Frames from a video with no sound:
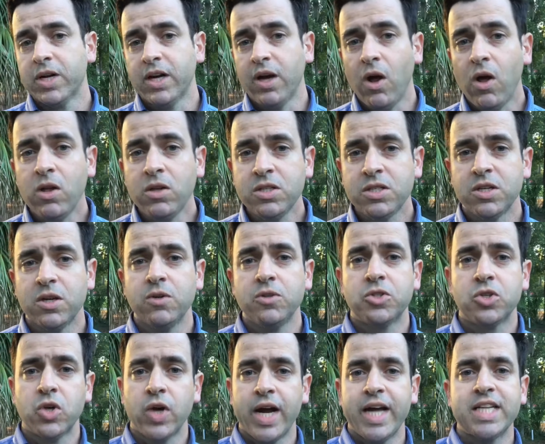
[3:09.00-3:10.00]
can also
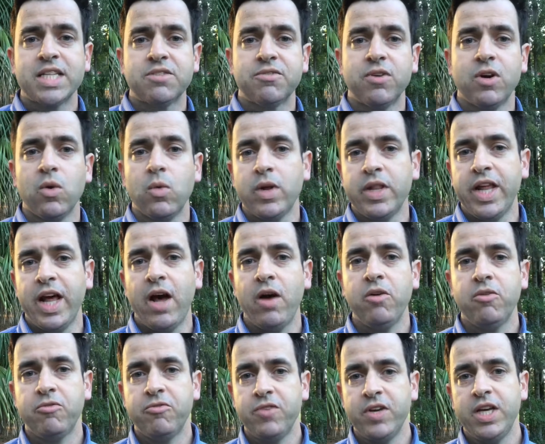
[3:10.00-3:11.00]
transfer
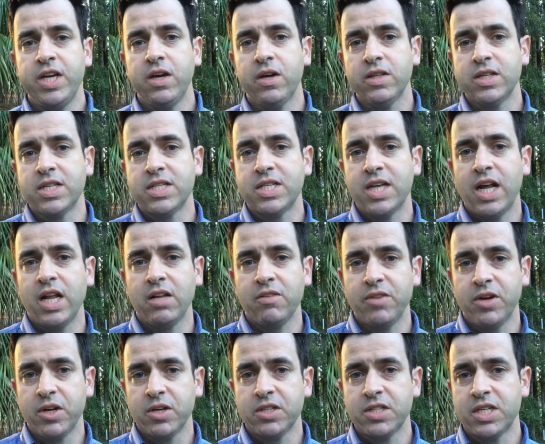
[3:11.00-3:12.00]
without fee on the sale
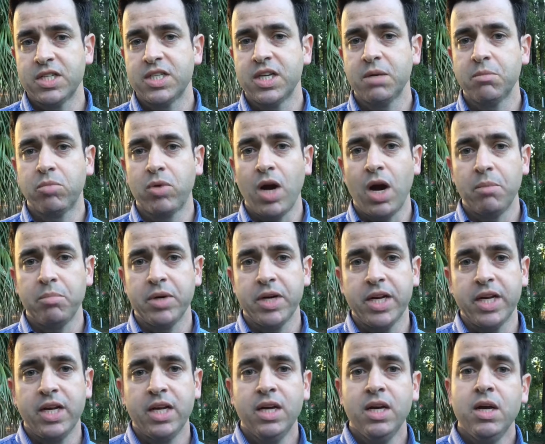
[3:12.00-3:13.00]
of their existing
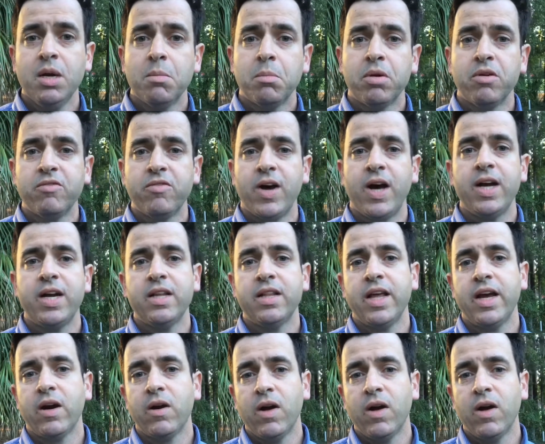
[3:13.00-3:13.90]
property, provided they